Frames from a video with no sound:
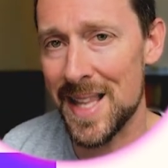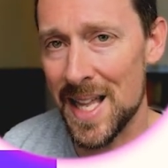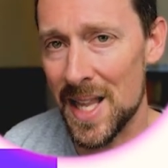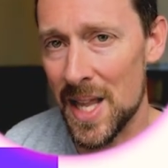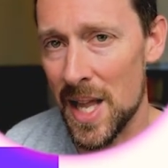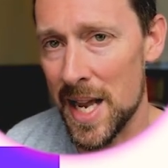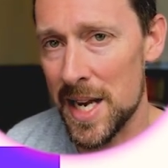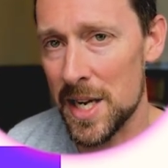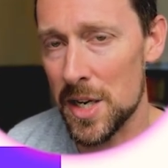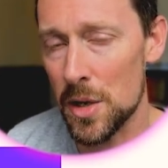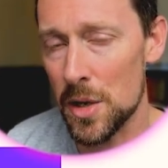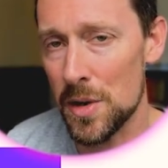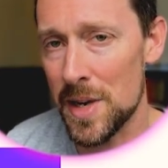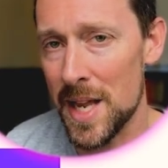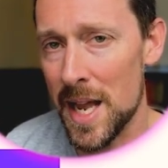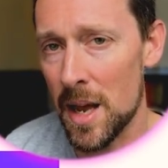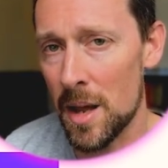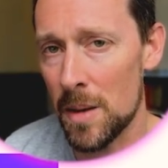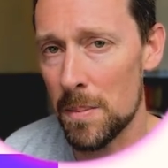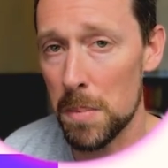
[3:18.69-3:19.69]
that line to go
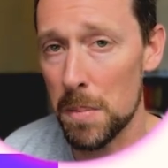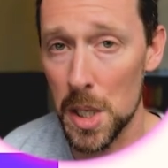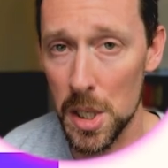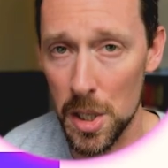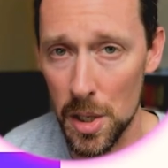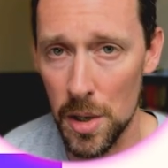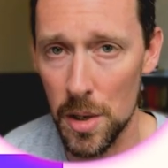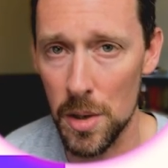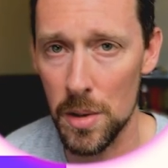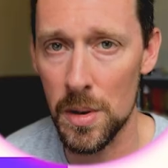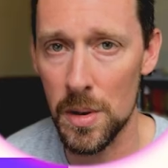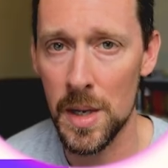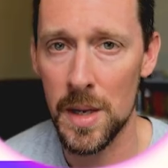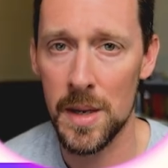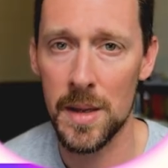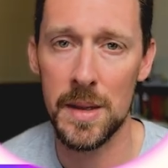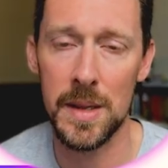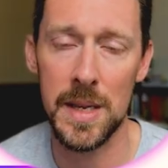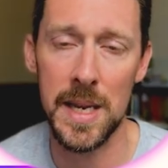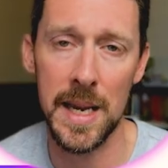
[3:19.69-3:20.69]
down below
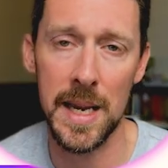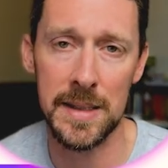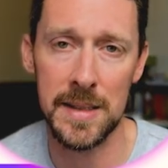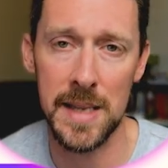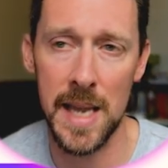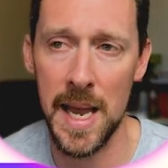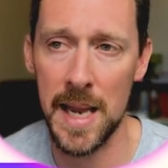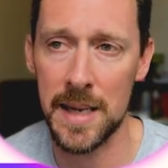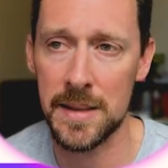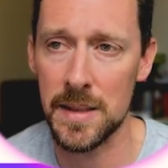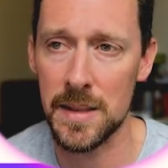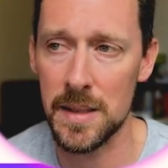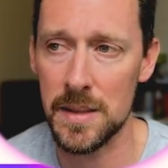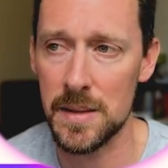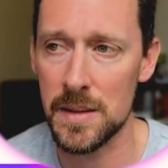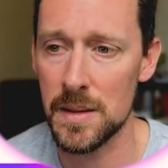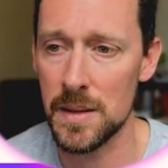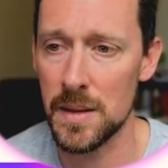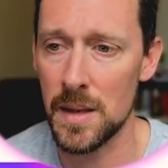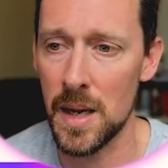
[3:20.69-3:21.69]
the x
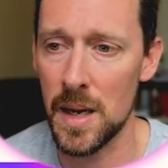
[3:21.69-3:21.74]
axis.